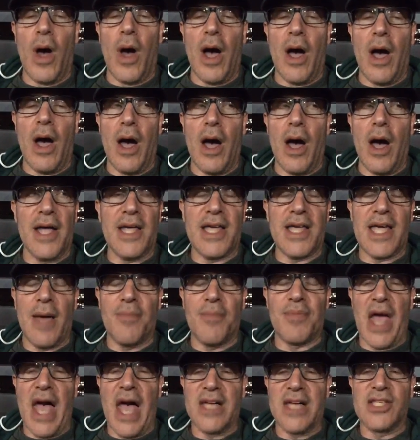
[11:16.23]
I
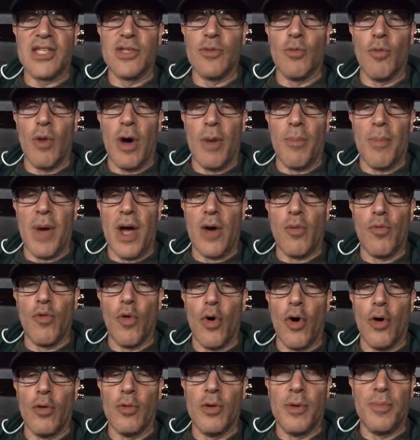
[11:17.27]
kept asking what my
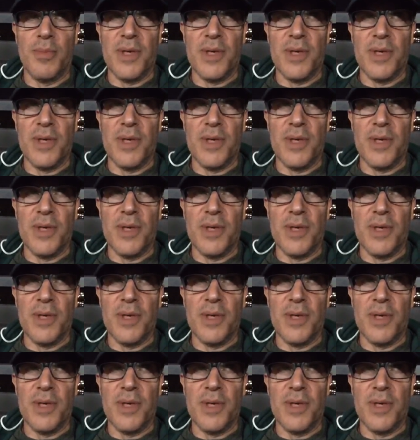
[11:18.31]
role would